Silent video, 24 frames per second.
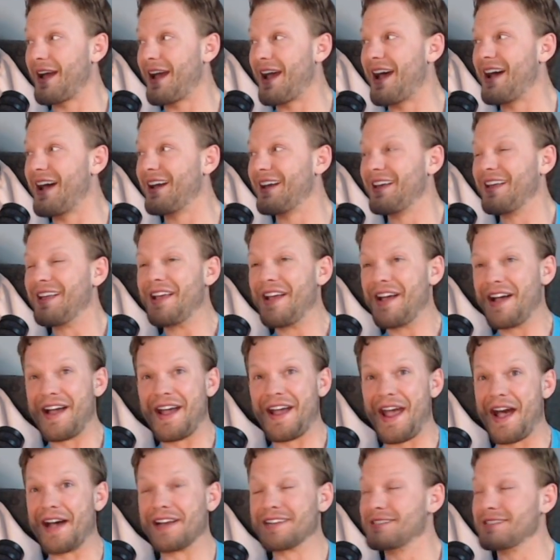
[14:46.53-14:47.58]
Like I
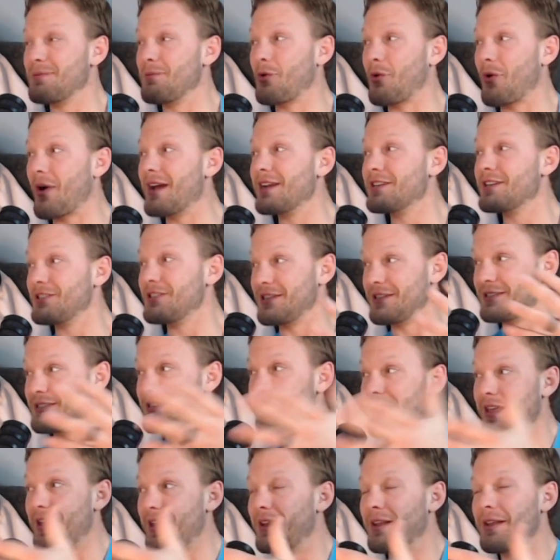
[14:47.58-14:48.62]
asked him questions
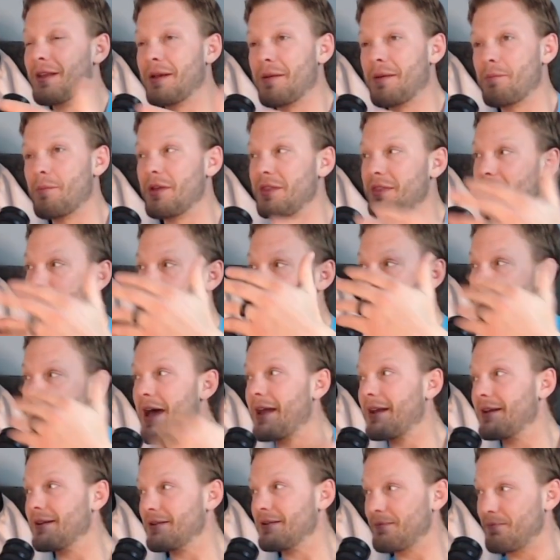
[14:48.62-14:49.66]
and then
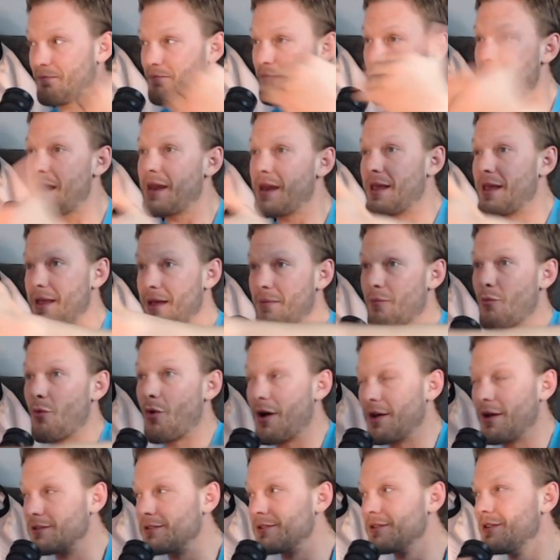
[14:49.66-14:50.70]
that made him
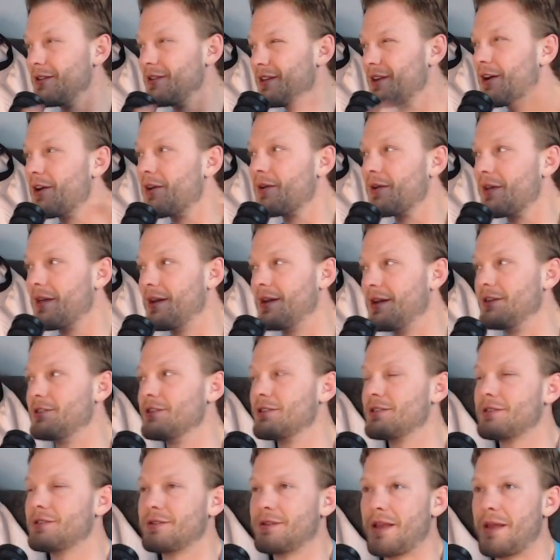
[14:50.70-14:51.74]
want to, and
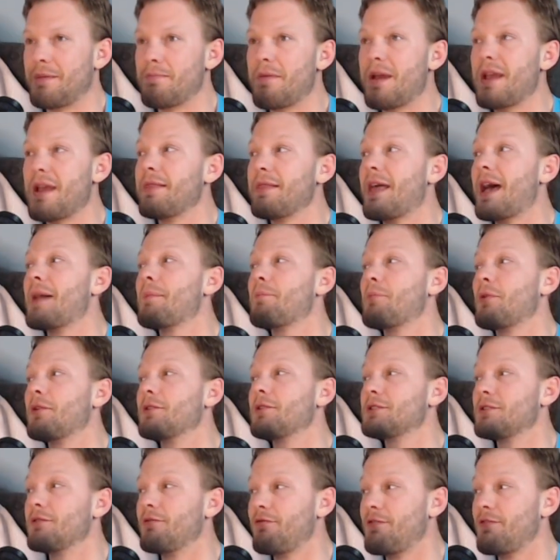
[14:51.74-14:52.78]
it made that
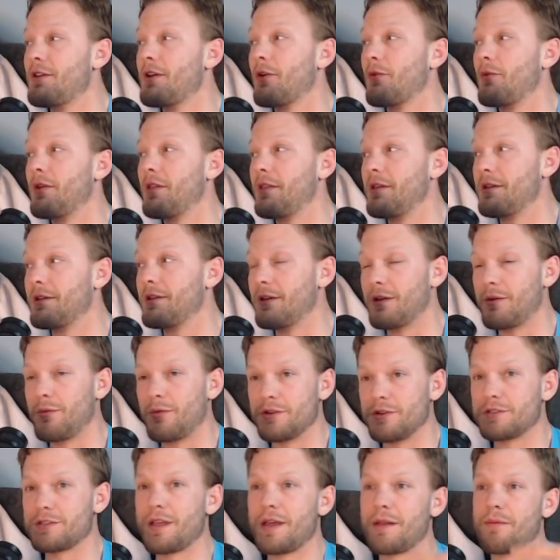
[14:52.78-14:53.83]
person feel really good,
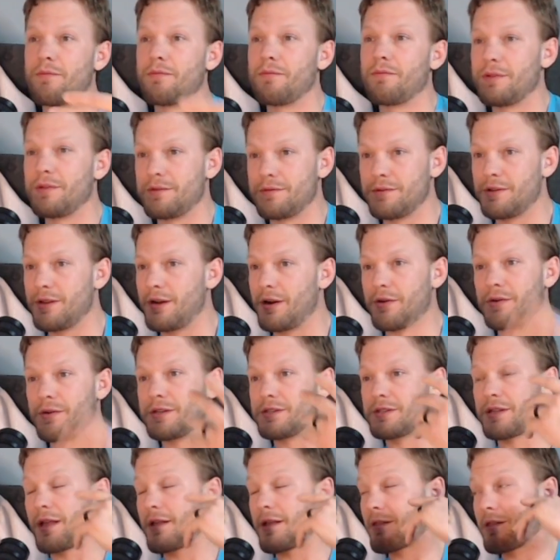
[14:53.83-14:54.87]
which then,
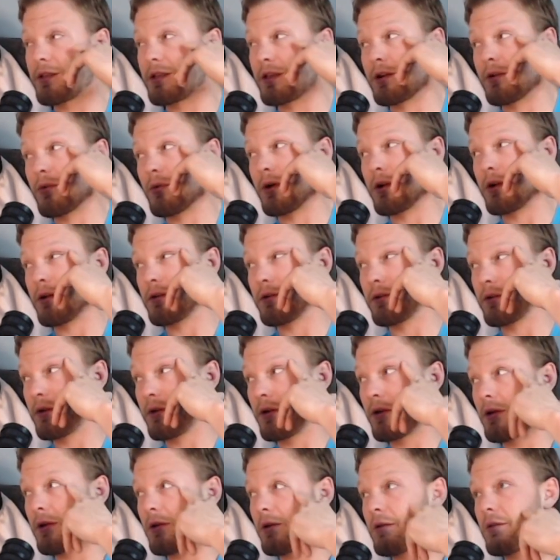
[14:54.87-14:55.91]
he's likely going to want to,
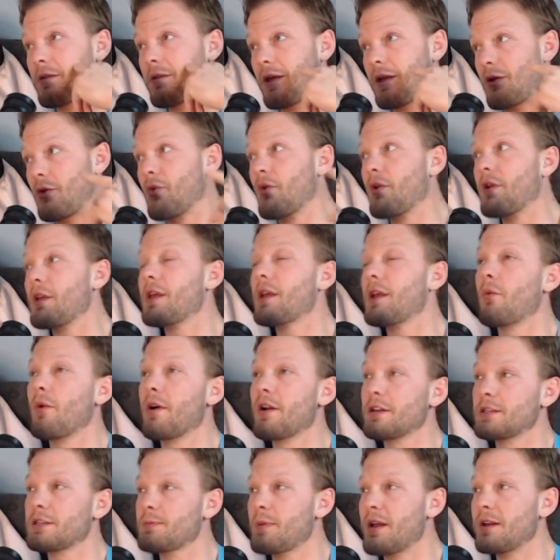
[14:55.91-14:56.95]
like, who are you going to
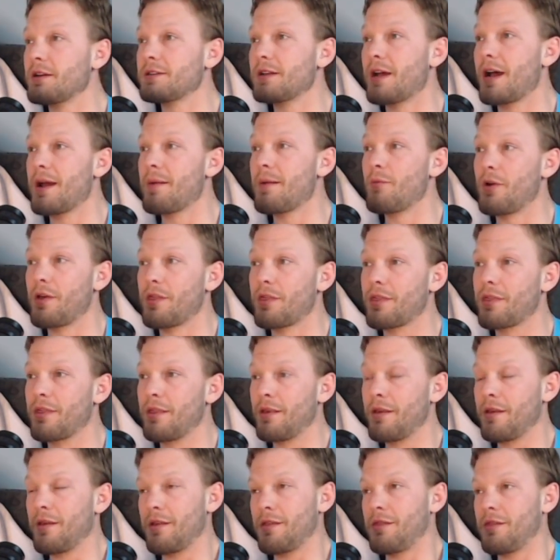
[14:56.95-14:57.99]
want to spend time with?
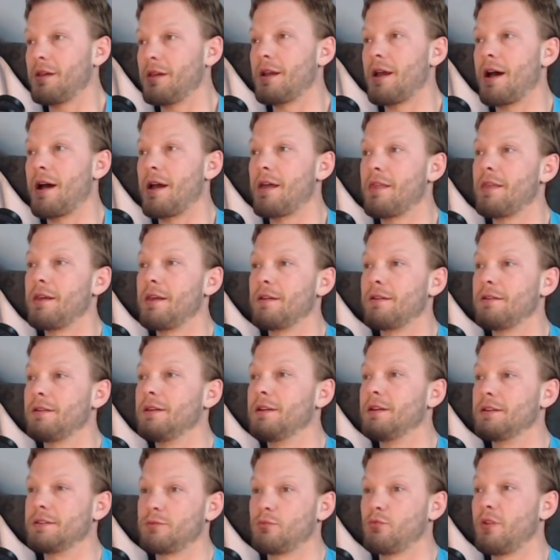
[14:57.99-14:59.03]
The guy that
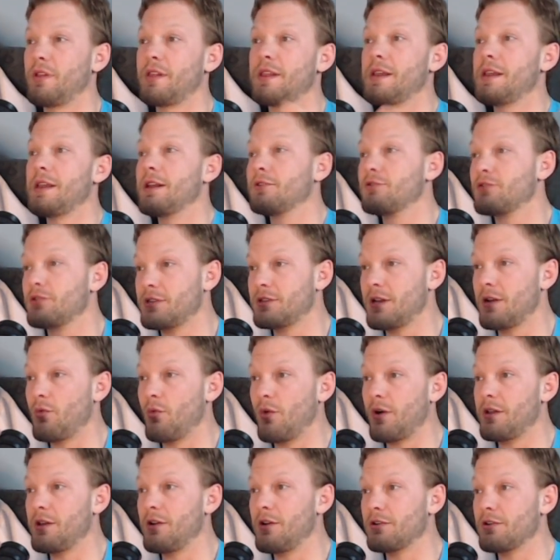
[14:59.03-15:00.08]
is really interested in
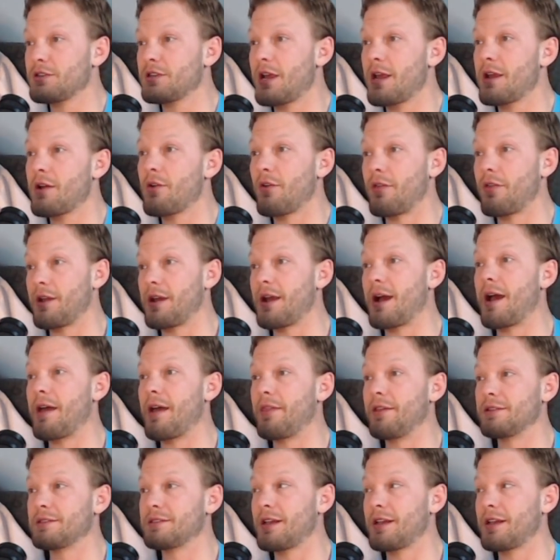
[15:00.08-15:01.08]
what you're saying, or the guy that's like